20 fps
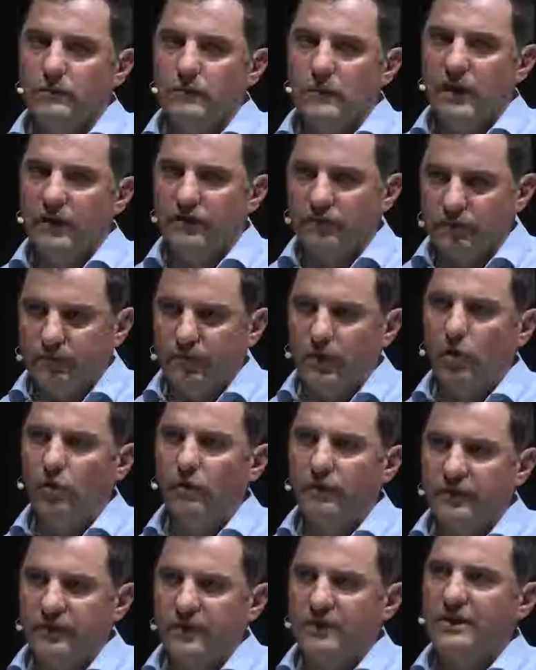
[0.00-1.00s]
It's
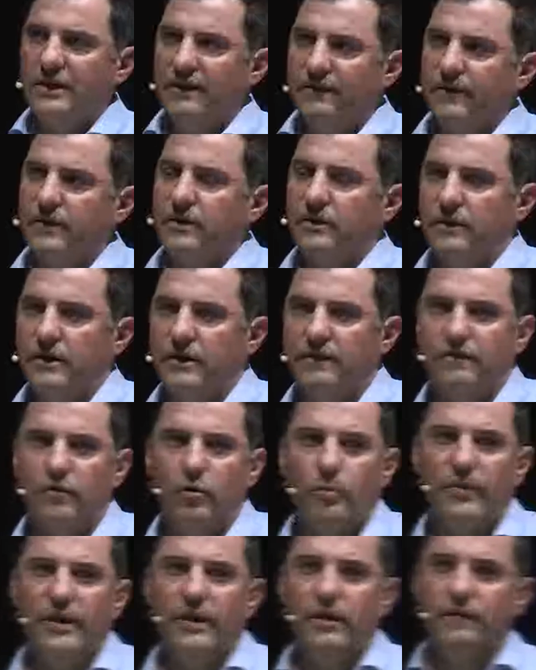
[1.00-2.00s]
evolved significantly
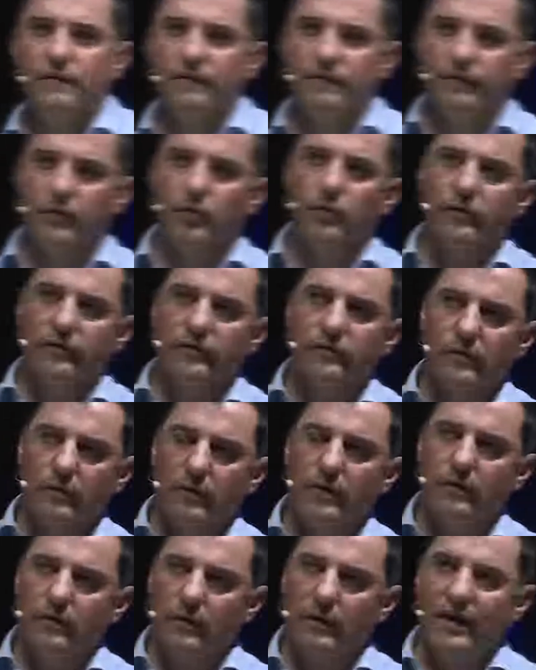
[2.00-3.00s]
from the first
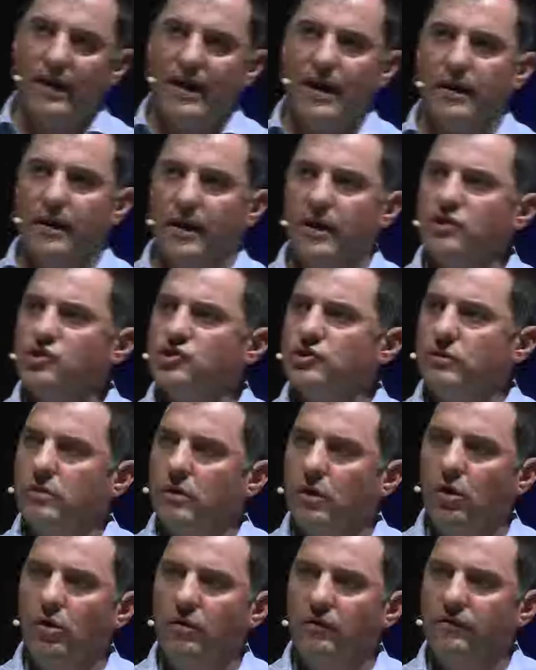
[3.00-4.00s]
incarnation
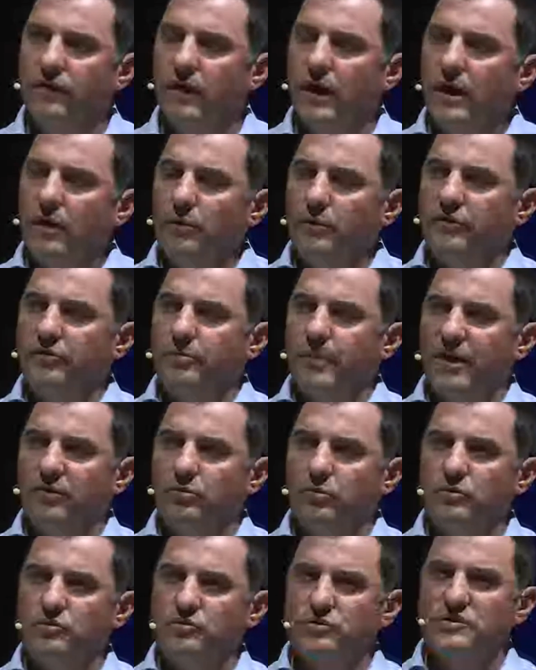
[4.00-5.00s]
of risk
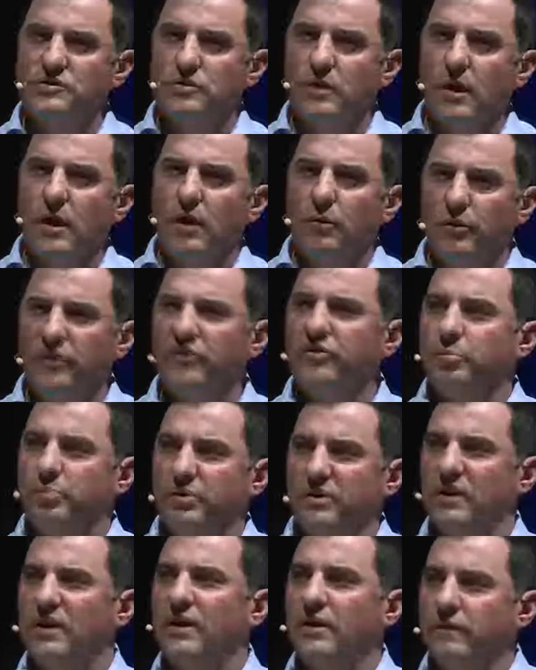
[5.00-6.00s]
management, which was risk
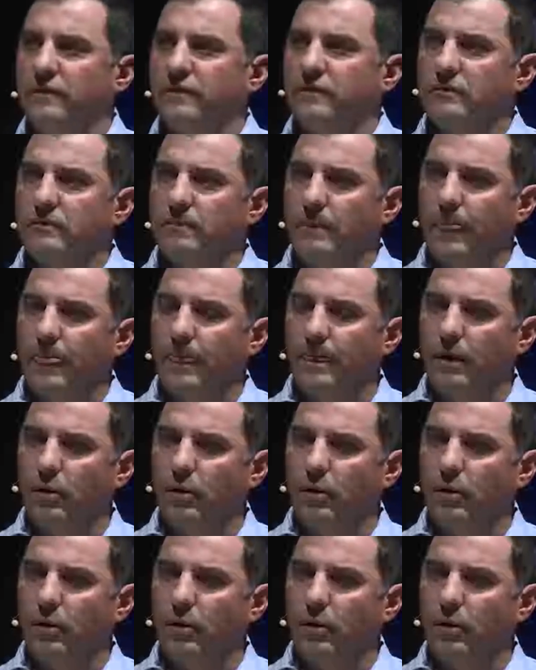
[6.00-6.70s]
police. They